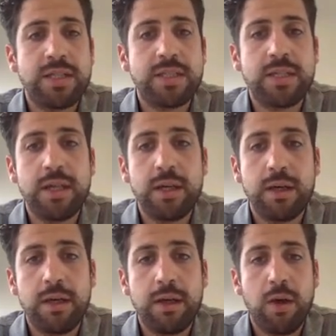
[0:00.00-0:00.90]
see
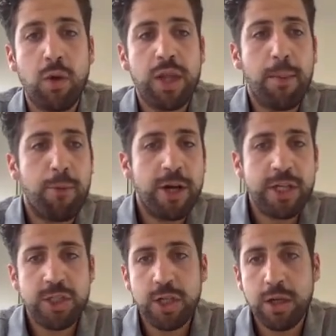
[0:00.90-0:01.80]
all the
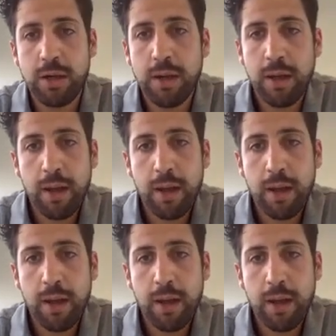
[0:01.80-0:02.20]
abrasion